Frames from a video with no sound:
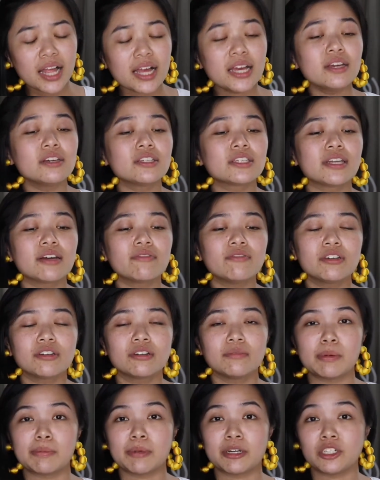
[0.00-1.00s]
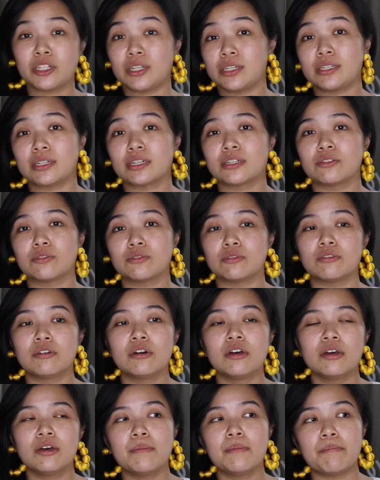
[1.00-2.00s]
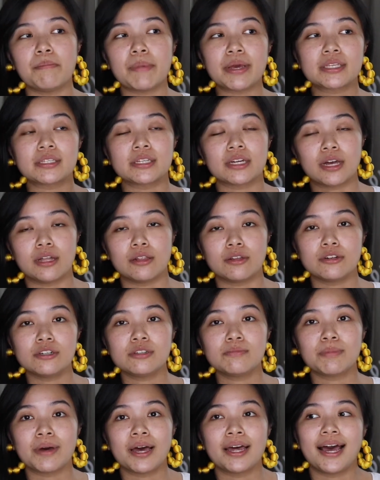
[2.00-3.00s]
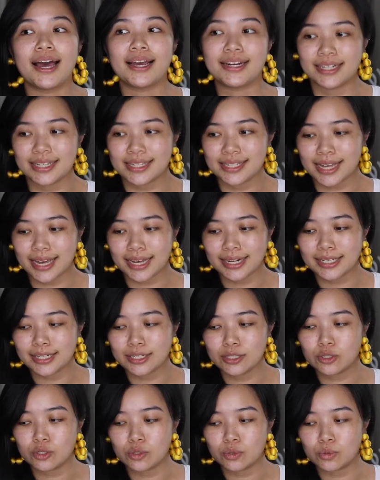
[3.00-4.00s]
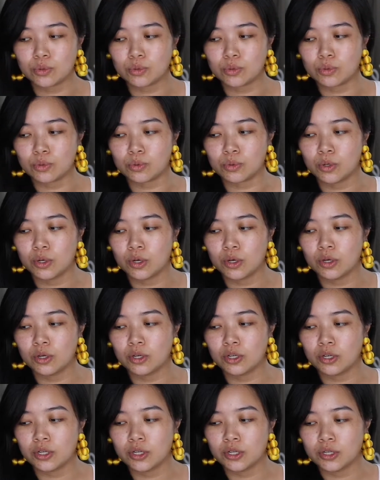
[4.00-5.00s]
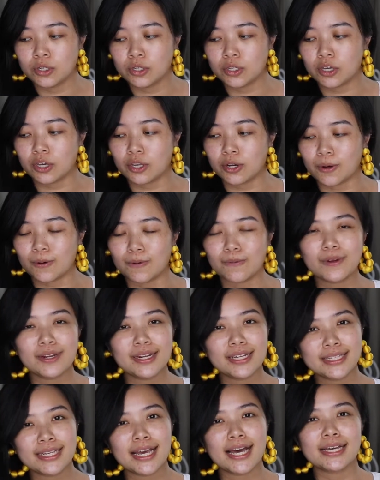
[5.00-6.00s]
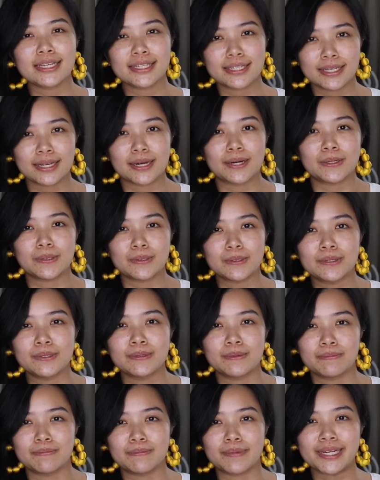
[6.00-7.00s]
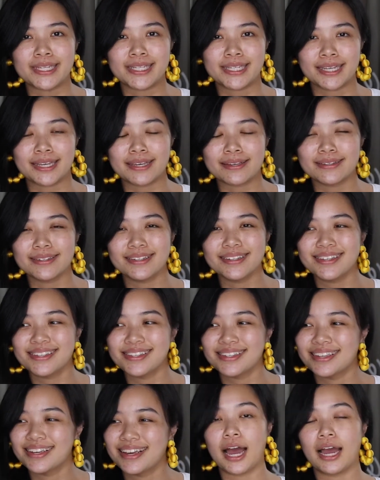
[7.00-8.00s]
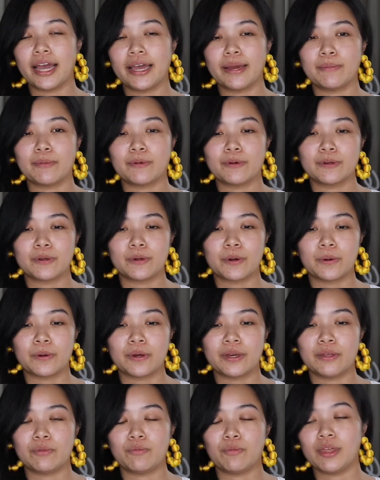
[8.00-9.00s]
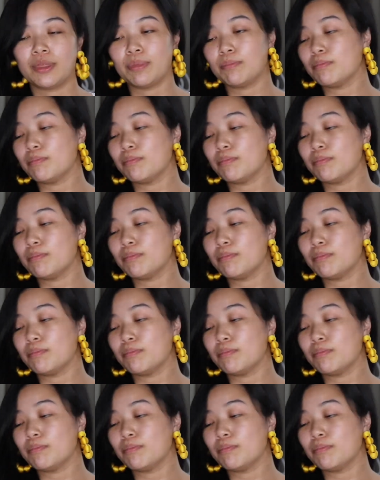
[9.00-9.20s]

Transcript: it's definitely going to be much easier to mix the colors. But I decided to, you know, really test out my skills. I am going to go in with